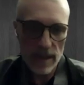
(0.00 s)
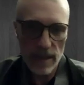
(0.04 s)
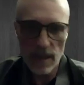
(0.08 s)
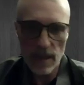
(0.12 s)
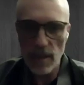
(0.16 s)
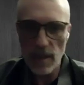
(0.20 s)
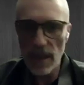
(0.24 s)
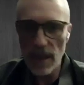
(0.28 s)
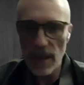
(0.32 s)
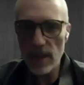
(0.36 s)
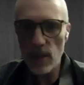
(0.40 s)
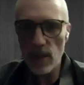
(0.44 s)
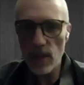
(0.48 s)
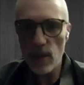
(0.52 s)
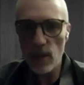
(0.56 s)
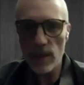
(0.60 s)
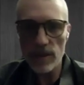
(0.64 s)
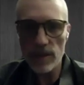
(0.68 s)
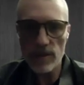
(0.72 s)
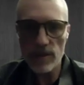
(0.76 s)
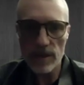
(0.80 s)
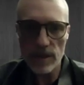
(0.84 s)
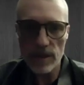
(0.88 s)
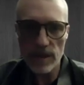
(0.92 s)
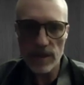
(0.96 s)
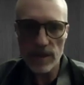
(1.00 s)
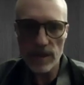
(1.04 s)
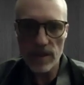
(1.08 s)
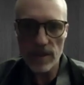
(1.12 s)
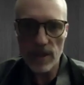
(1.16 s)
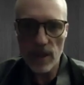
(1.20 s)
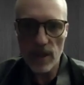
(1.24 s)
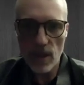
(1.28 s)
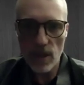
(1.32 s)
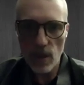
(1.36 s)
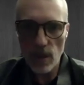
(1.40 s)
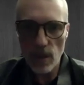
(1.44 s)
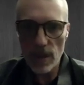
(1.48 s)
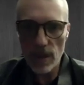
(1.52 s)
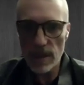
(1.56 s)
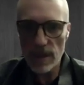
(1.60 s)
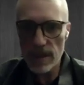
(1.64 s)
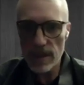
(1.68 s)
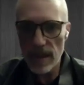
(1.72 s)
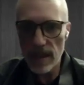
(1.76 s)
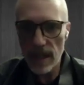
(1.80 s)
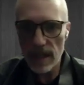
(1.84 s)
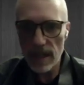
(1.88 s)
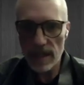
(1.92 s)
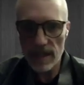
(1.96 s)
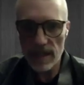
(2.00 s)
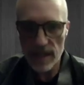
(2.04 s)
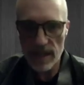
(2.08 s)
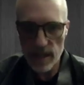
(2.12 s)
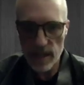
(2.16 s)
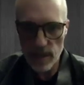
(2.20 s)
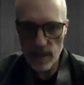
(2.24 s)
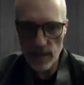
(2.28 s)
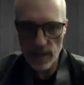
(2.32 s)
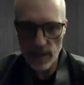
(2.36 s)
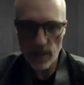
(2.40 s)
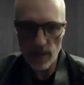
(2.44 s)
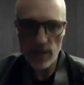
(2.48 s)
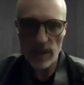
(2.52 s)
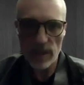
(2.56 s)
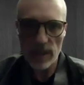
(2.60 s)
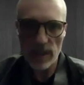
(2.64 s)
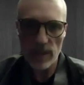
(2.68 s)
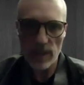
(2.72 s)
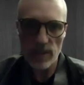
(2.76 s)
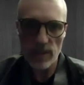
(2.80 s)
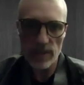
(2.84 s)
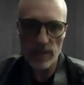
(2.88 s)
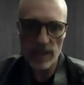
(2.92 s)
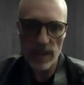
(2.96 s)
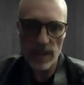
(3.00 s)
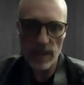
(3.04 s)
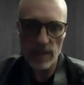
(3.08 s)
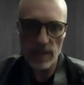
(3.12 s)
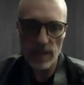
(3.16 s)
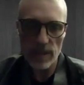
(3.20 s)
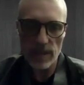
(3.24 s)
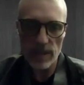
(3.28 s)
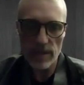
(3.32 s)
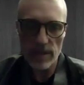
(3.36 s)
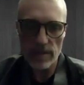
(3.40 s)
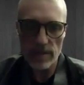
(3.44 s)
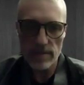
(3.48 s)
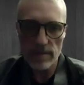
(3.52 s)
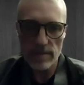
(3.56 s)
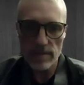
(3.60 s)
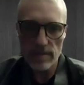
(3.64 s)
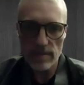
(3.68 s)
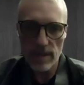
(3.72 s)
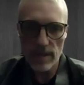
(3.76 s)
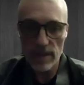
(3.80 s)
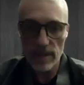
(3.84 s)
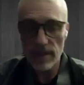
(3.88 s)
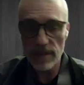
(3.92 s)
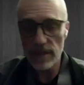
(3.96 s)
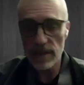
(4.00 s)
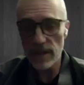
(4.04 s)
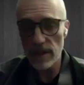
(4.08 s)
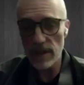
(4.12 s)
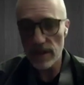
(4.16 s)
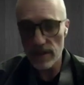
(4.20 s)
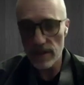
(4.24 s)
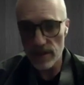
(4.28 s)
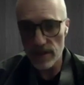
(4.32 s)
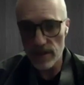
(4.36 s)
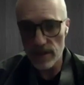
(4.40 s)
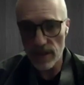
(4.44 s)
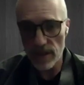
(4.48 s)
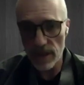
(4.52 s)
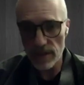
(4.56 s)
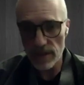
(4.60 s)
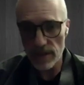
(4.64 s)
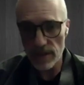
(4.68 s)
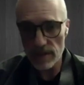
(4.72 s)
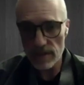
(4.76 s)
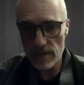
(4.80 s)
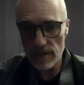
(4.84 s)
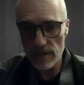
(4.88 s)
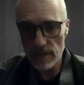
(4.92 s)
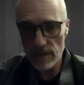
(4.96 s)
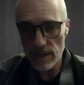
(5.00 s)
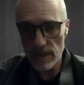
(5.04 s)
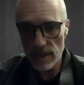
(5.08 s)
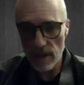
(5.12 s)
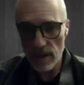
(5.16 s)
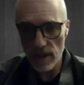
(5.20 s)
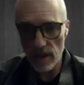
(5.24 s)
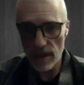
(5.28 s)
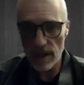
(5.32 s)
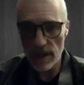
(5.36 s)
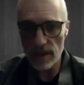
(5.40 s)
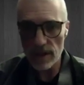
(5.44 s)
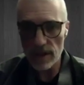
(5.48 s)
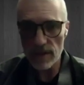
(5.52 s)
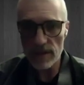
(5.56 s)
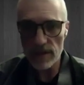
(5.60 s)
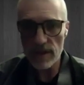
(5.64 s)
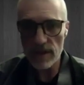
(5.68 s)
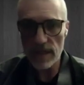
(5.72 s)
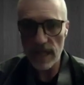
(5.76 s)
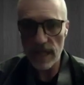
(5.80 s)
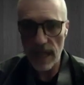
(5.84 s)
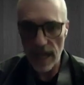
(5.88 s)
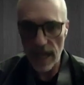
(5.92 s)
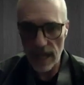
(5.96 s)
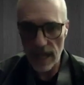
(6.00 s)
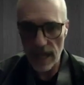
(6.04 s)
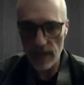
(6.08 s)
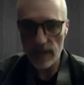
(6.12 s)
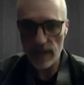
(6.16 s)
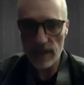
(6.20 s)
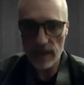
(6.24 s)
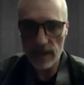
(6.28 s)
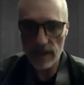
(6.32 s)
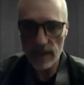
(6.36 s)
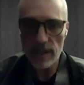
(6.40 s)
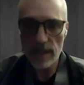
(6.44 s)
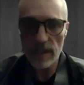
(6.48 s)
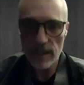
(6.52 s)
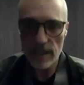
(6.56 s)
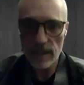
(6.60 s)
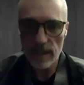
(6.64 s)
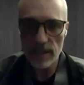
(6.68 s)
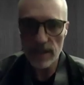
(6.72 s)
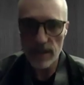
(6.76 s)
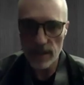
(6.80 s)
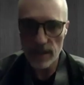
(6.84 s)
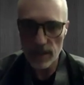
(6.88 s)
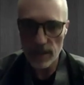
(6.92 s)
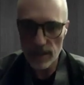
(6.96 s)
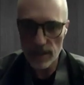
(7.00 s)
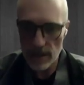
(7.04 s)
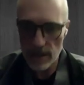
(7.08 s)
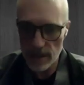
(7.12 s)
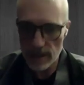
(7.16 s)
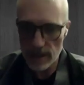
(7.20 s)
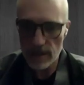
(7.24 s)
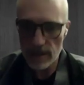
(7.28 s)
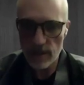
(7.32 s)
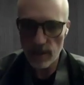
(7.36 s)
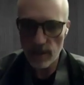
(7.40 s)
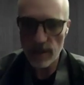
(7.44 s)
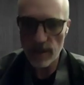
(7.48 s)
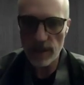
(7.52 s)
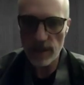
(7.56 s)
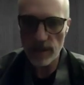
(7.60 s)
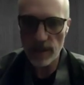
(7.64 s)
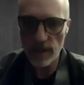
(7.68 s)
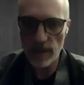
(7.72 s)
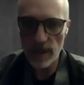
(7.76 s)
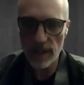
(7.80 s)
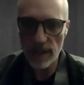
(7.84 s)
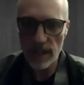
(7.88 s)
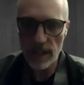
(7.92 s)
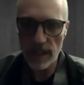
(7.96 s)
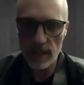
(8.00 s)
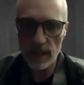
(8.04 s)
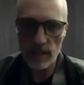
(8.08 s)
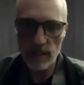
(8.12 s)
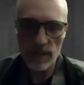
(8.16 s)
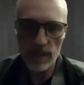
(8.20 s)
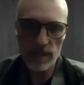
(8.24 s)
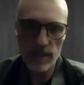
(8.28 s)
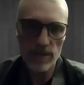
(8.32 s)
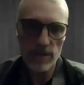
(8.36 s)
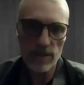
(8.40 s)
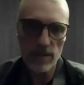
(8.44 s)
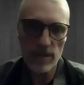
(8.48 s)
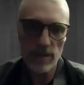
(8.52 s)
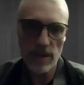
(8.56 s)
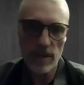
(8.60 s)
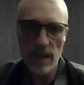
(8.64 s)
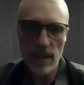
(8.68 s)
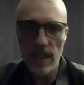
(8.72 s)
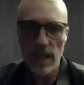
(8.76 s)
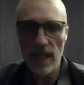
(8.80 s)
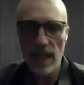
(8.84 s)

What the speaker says: The main question is, what exactly is provoking resentment? Is it the other driver? Are they just inherently a jerk? We know that can't be true.